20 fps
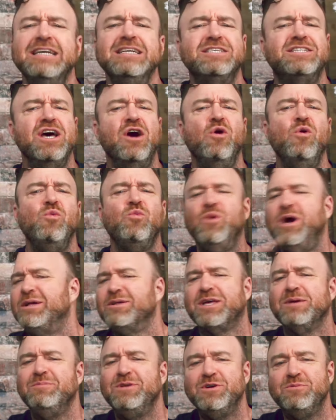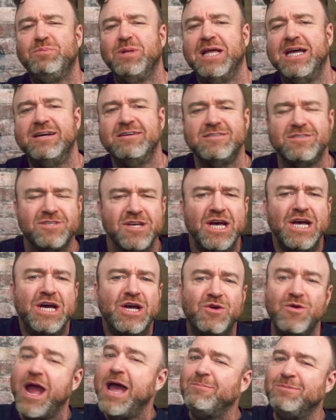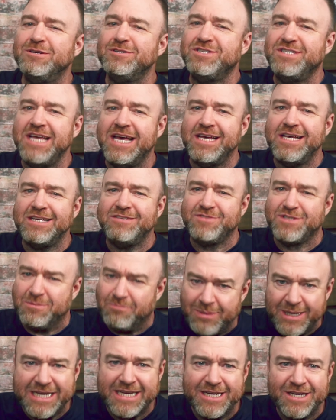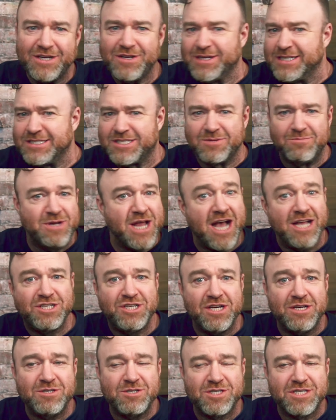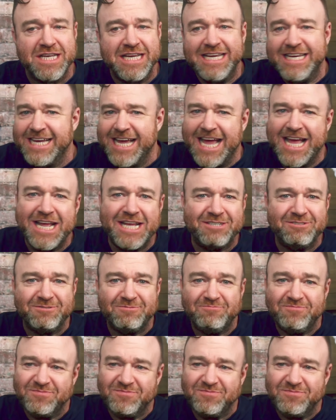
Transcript: So, welcome new players. Grab yourselves a beer and some nachos, and